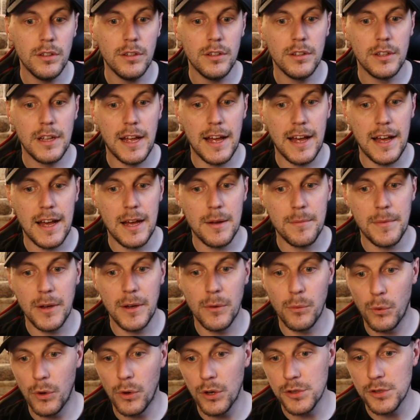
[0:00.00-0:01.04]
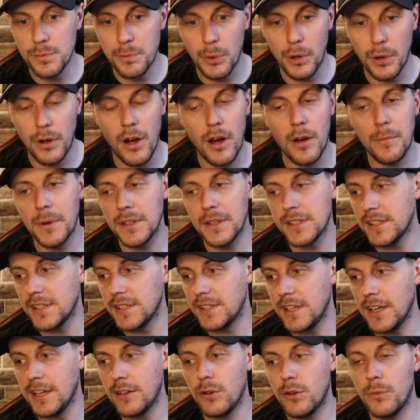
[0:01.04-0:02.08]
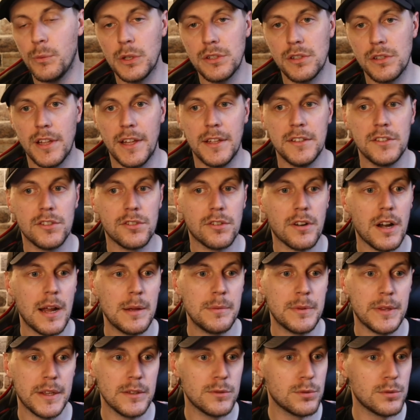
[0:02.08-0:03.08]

It was brought up, as I said, on one of the Instagram things,